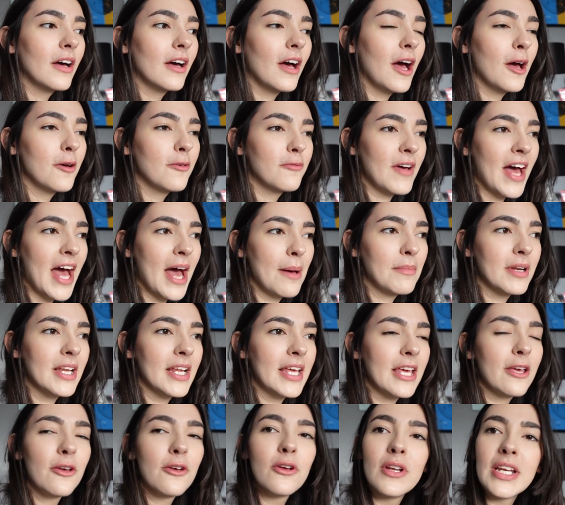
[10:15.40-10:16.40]
a
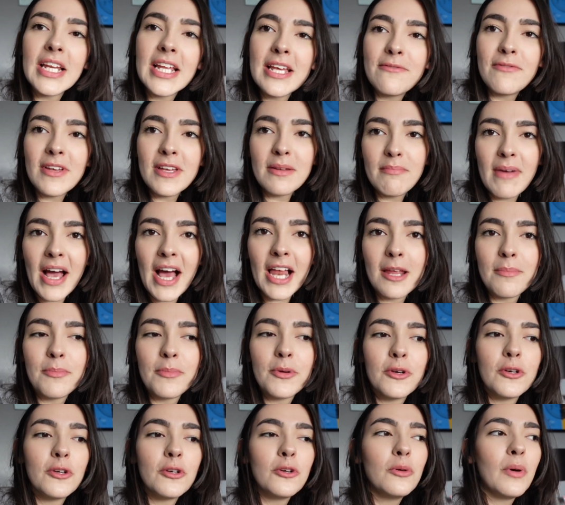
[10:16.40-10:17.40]
family who live in
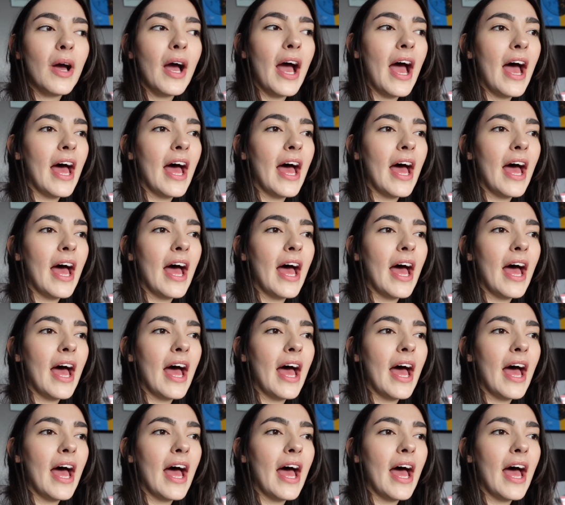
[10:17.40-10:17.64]
Malibu